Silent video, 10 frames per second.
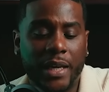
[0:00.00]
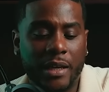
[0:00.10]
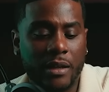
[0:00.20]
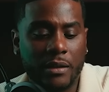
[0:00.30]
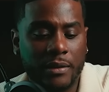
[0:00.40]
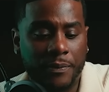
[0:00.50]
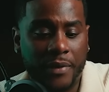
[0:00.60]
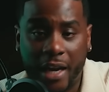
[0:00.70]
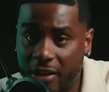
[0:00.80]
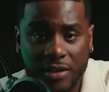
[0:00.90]
and
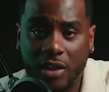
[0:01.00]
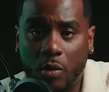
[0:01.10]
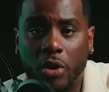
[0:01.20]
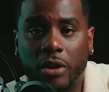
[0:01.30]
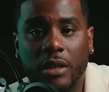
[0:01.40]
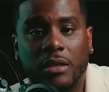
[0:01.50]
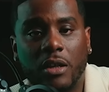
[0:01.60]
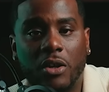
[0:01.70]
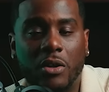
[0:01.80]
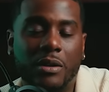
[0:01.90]
they are still working.
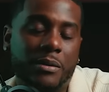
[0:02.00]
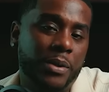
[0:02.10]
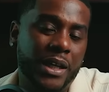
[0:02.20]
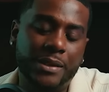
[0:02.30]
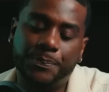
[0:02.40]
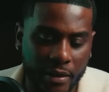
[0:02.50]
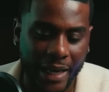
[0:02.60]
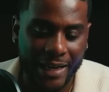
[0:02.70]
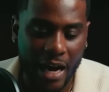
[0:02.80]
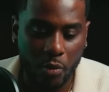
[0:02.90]
So, but
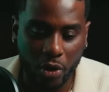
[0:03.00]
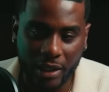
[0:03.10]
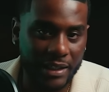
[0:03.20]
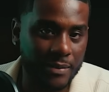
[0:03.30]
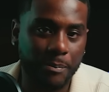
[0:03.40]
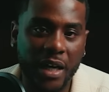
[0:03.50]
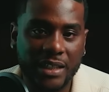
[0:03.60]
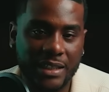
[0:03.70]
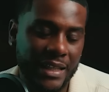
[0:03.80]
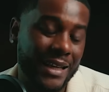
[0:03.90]
they're not working as
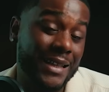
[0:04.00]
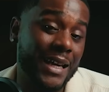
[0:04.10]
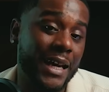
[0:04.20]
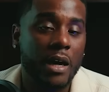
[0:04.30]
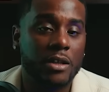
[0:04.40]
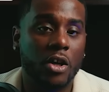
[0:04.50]
much as they did.